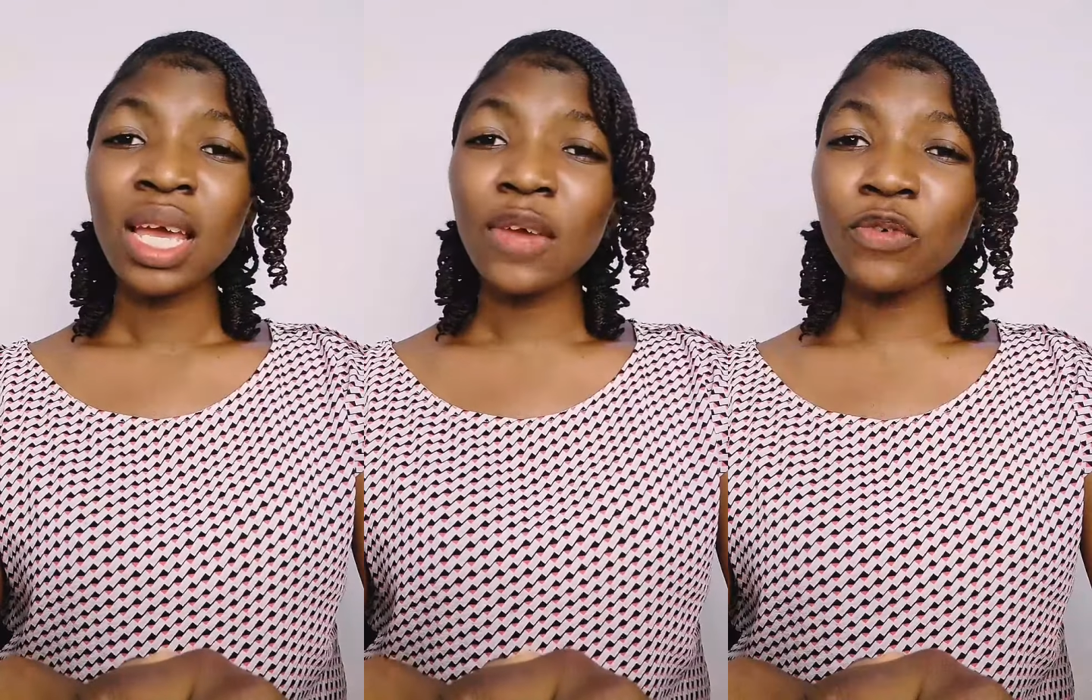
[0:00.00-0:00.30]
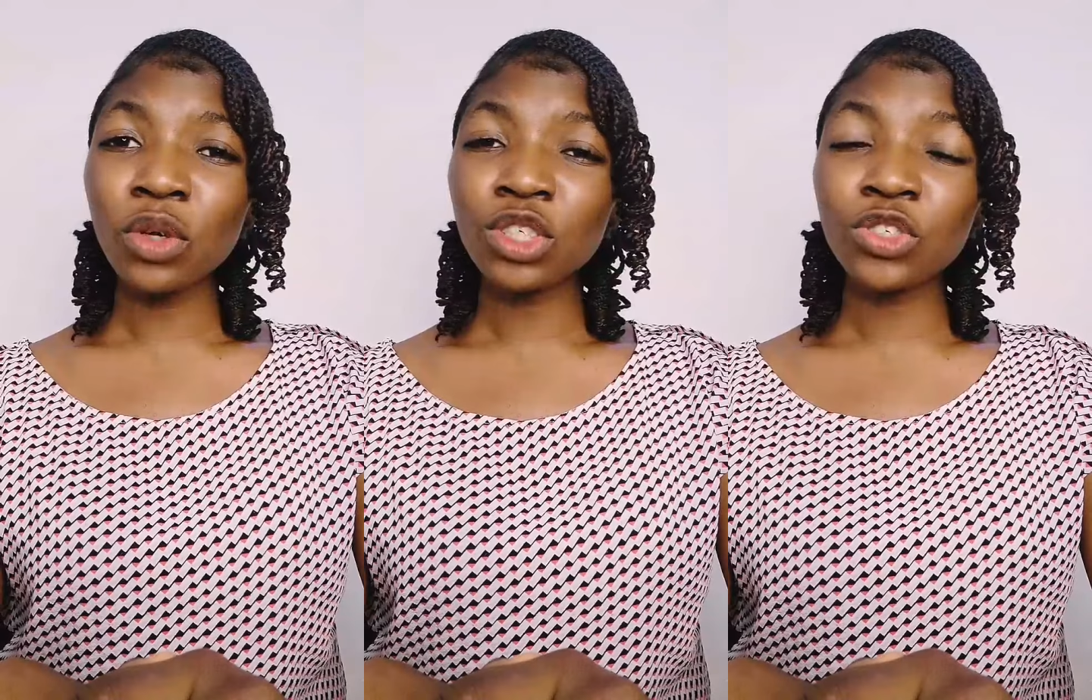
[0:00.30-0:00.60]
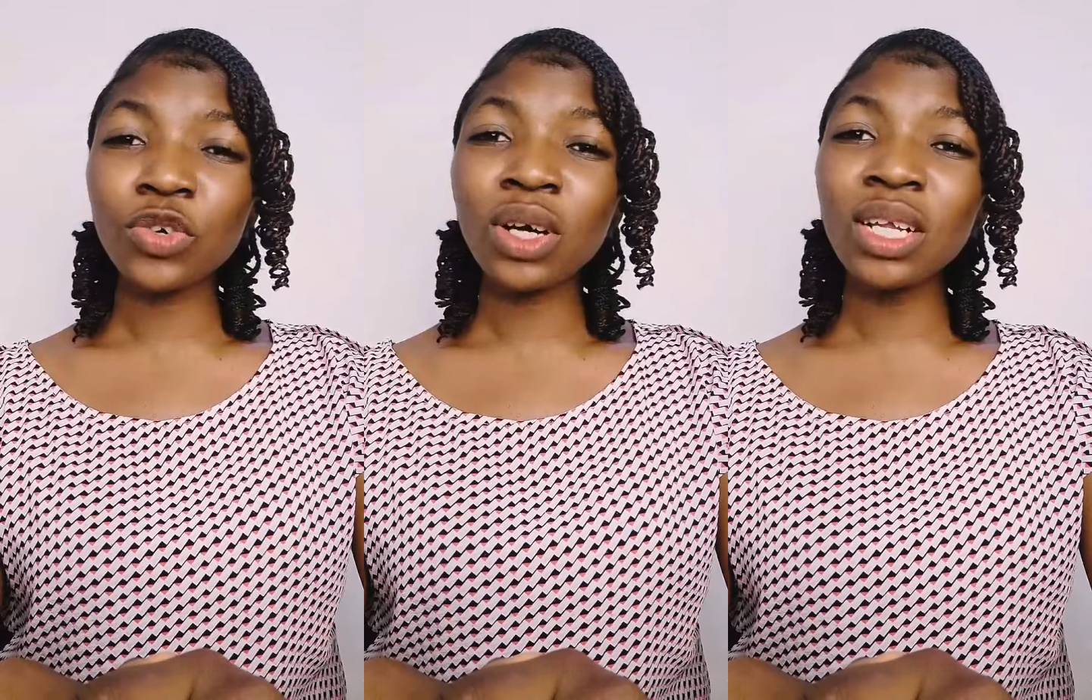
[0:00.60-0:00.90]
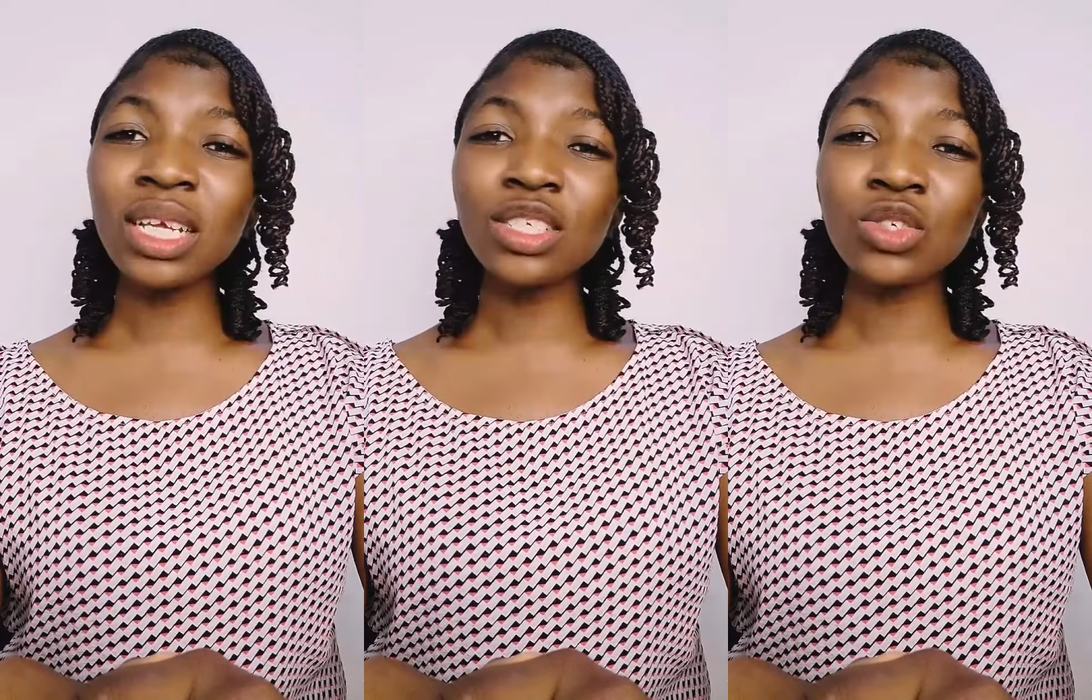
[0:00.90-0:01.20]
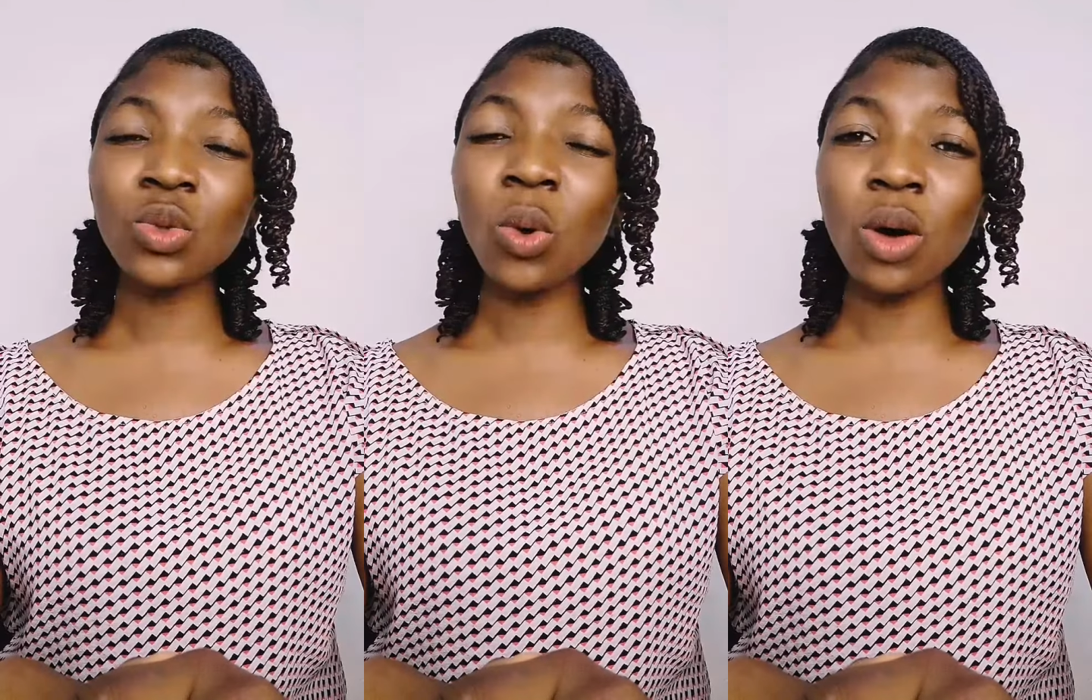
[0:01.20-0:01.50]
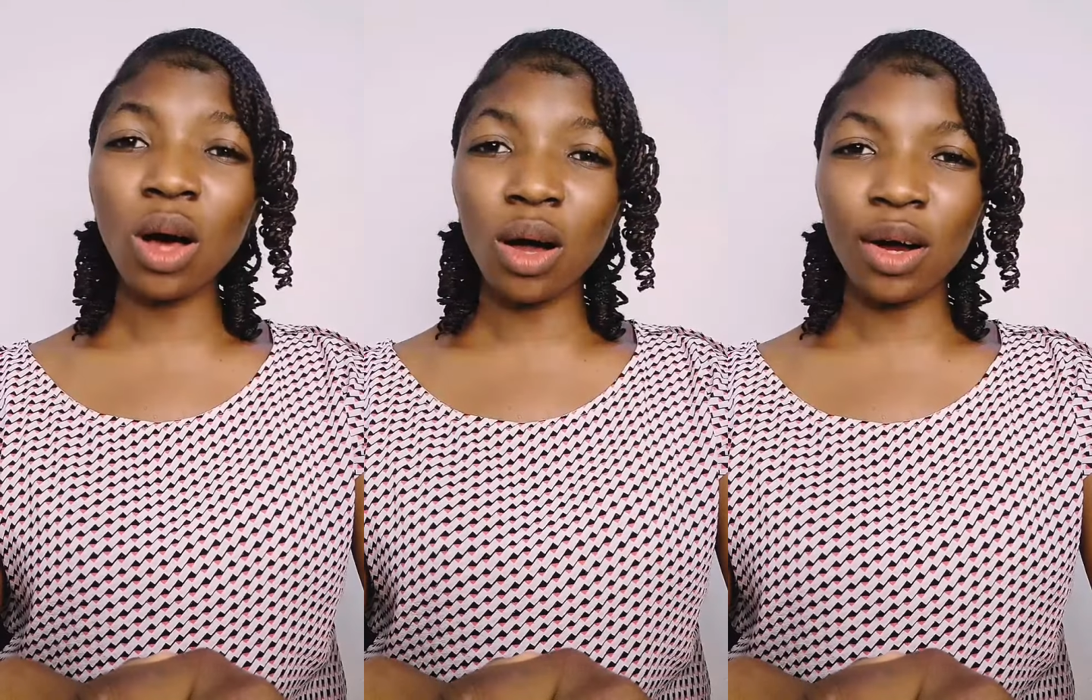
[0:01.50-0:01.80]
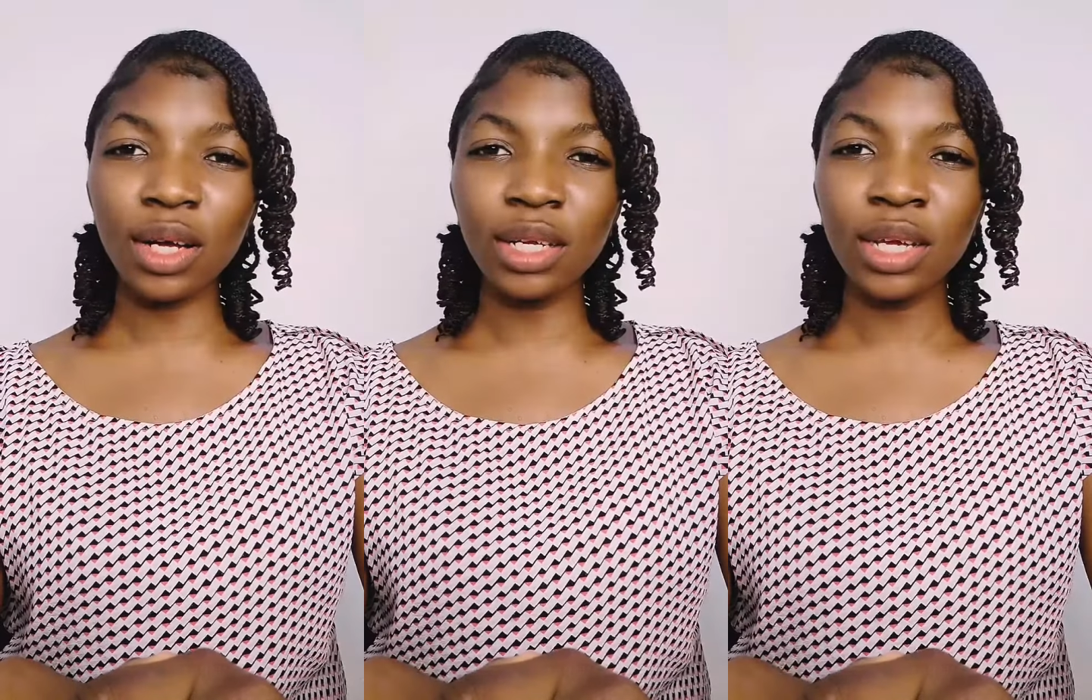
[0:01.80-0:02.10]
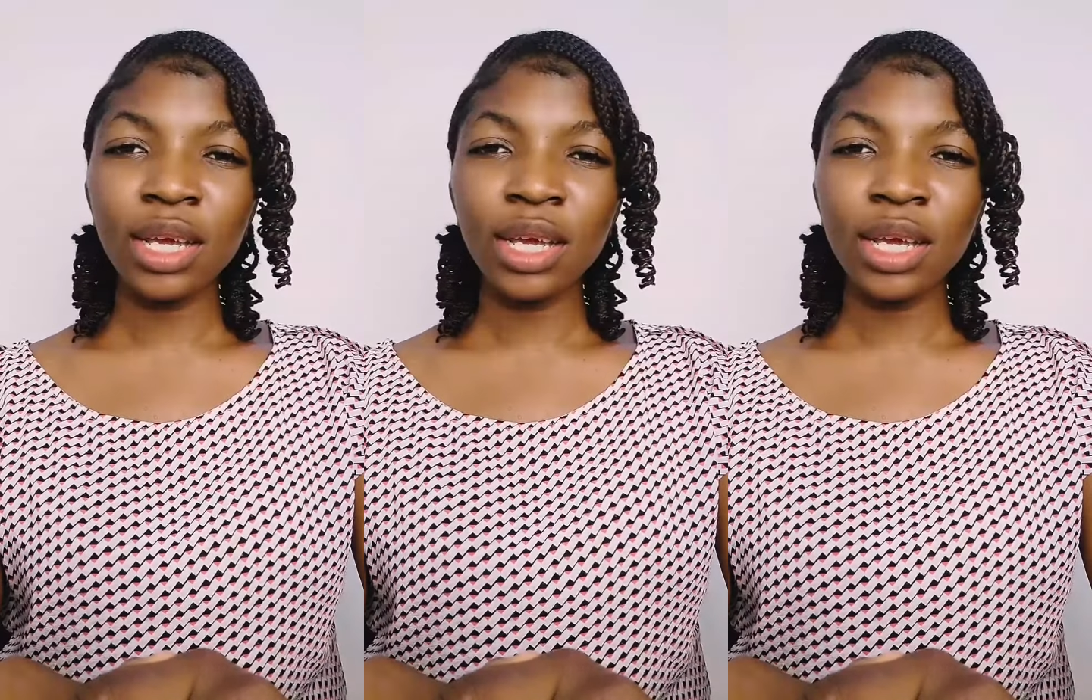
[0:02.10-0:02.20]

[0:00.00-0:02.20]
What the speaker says: If you're struggling so hard